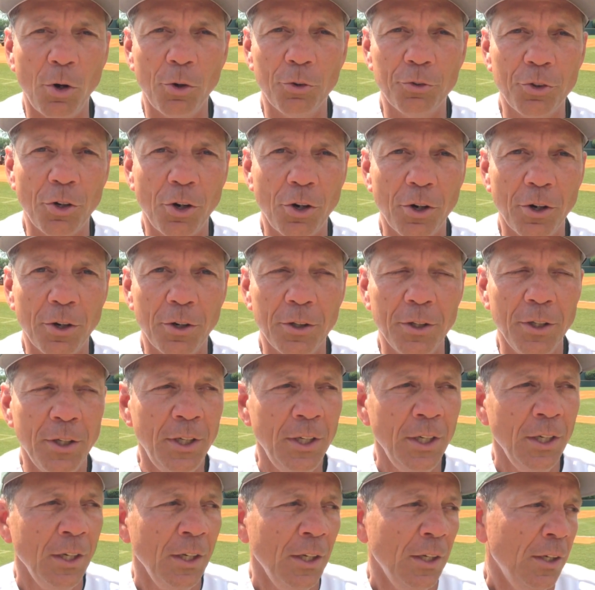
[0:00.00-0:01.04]
balls hard.
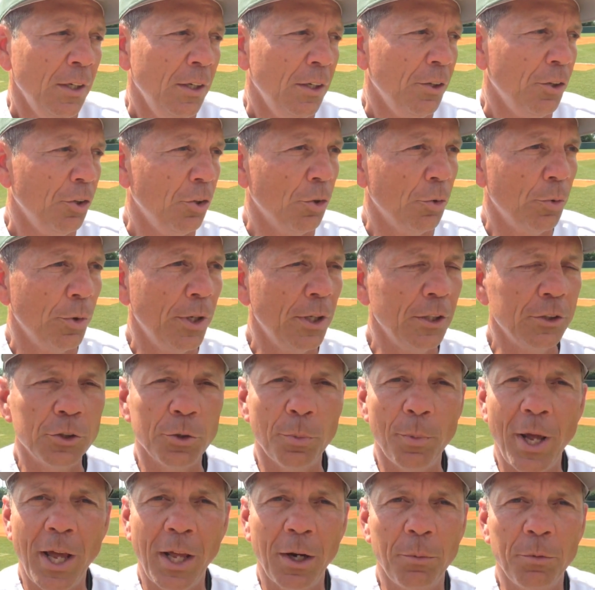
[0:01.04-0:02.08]
You know, we hit
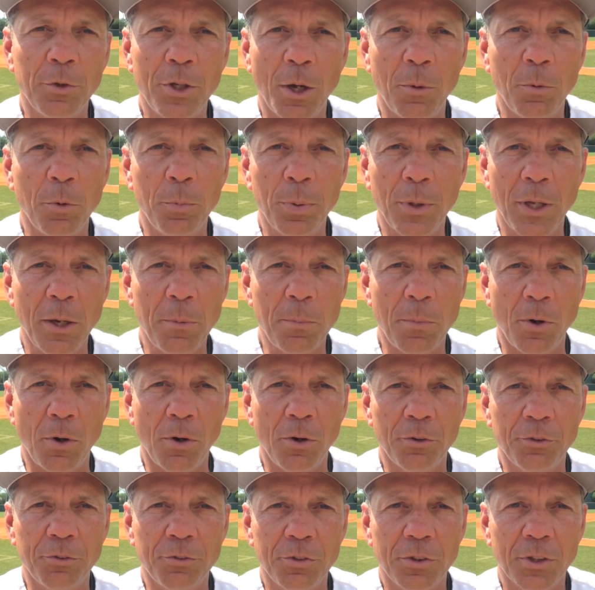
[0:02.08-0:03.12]
some Adam double play
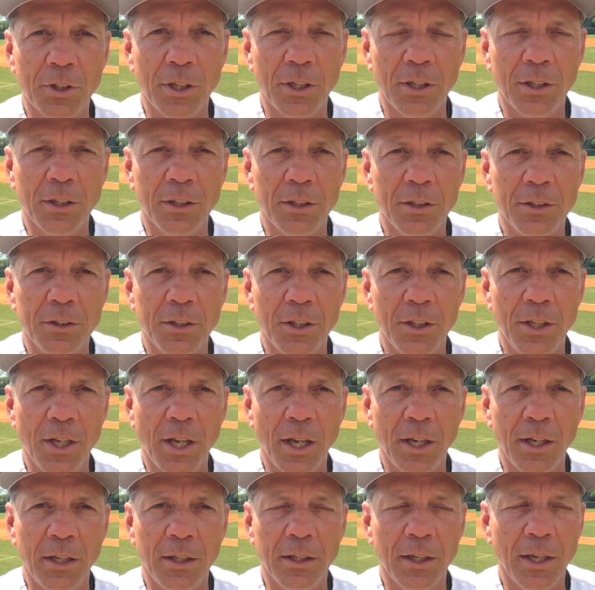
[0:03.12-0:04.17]
balls uh,
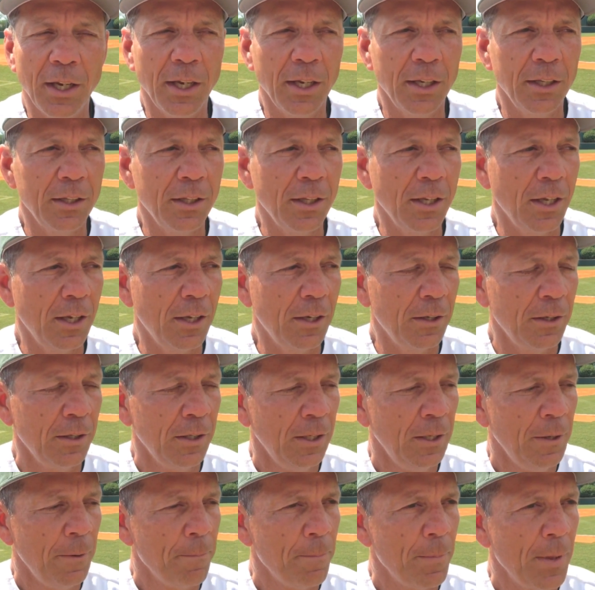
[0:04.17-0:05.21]
today, and uh,
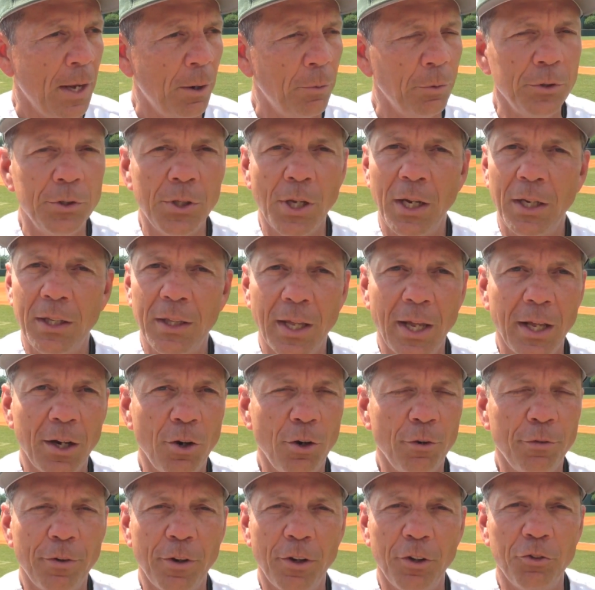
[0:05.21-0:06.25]
I would take
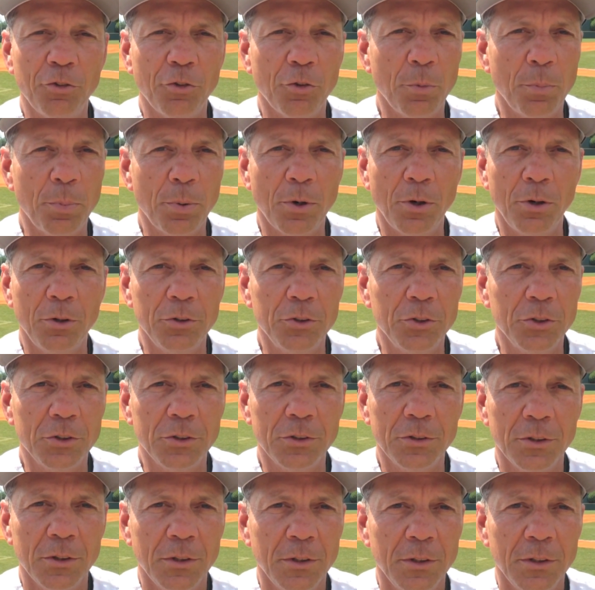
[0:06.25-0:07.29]
that offensive approach
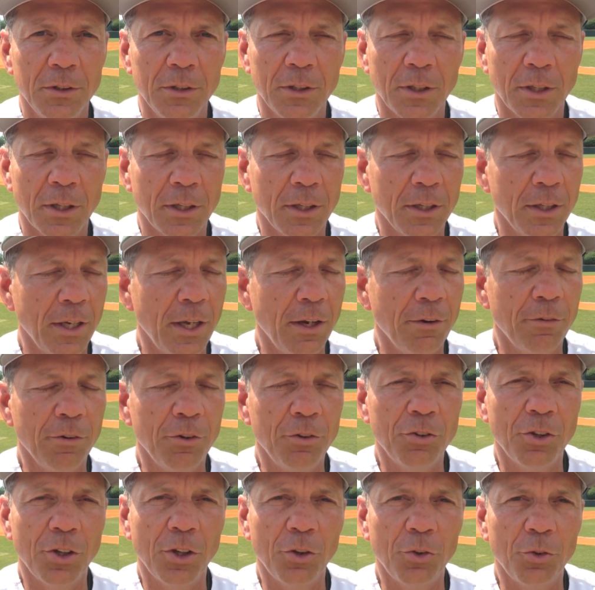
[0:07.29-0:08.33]
uh,
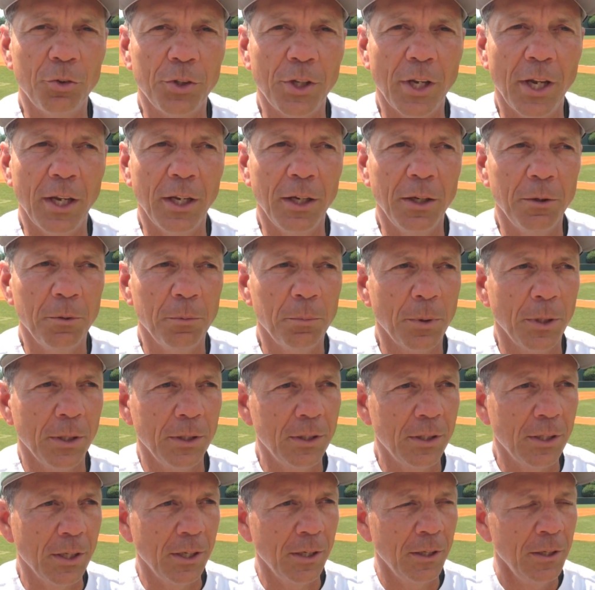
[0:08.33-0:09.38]
every single day.
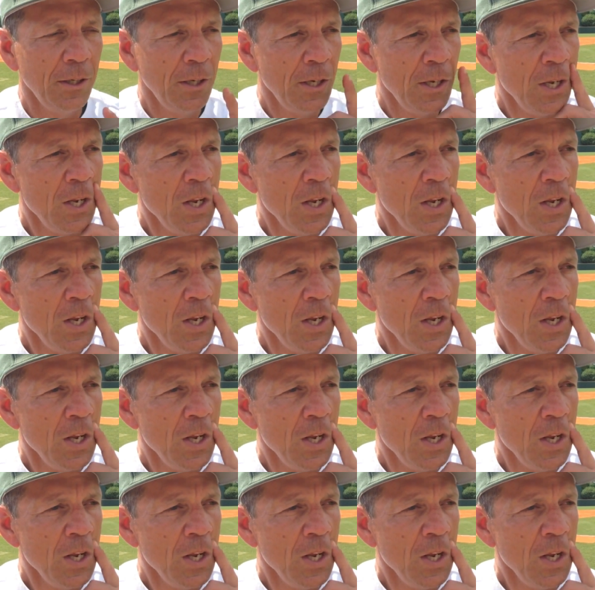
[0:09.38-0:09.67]
But uh,